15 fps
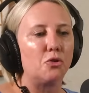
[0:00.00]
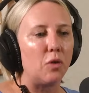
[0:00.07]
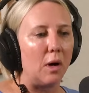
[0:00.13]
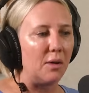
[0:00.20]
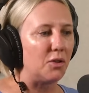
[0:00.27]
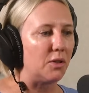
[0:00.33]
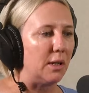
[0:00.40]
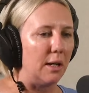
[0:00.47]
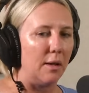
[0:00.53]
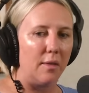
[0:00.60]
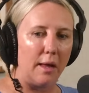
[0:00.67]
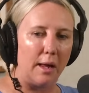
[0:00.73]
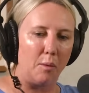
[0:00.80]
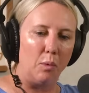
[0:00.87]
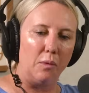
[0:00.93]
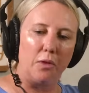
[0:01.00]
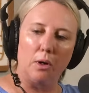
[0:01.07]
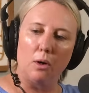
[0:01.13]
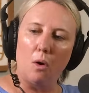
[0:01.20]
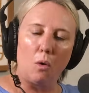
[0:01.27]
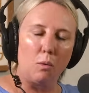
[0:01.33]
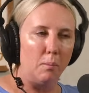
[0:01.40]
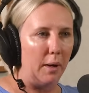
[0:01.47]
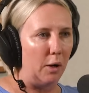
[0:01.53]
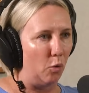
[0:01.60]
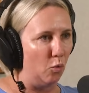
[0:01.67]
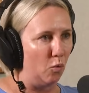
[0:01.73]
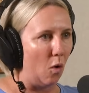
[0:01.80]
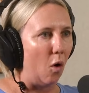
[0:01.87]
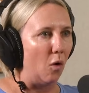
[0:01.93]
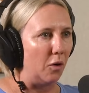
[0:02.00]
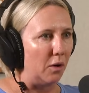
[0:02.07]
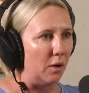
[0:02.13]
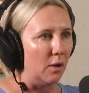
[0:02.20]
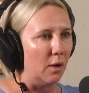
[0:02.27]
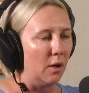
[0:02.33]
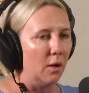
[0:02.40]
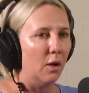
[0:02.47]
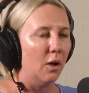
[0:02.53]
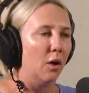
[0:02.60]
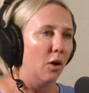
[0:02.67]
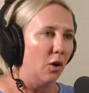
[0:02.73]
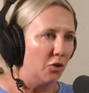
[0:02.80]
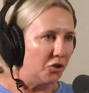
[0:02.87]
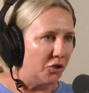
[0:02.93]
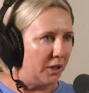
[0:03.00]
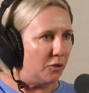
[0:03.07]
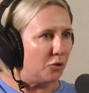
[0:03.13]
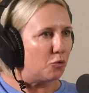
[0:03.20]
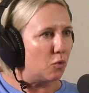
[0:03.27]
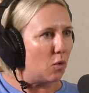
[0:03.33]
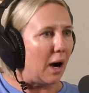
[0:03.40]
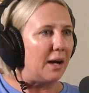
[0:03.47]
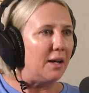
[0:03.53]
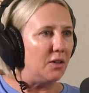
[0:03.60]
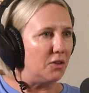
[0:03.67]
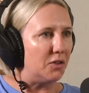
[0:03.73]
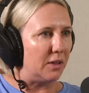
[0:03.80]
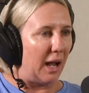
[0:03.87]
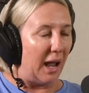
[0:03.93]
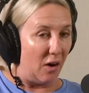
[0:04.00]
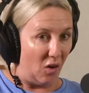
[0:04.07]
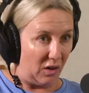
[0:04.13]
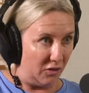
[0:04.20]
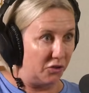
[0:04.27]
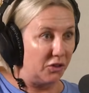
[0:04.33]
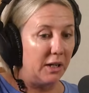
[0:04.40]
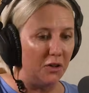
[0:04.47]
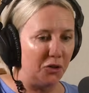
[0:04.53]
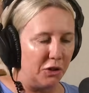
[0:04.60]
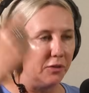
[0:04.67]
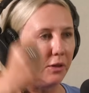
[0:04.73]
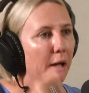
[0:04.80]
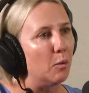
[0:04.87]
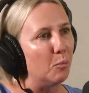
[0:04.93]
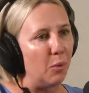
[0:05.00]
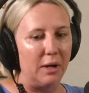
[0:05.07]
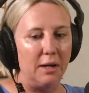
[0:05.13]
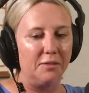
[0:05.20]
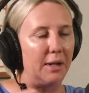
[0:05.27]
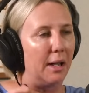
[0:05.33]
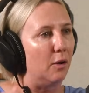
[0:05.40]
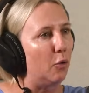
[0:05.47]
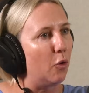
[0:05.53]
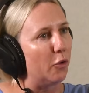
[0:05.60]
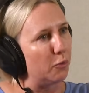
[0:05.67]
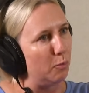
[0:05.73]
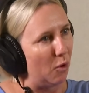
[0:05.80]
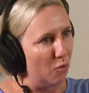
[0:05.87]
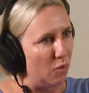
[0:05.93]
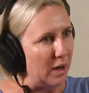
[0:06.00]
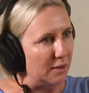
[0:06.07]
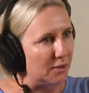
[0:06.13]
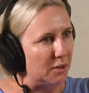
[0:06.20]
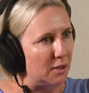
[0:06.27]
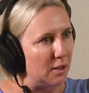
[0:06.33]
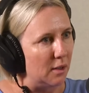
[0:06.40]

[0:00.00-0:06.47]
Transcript: a trustee there with a long metal rod. She's raised it and I can see she's going to bring it down across my wrist.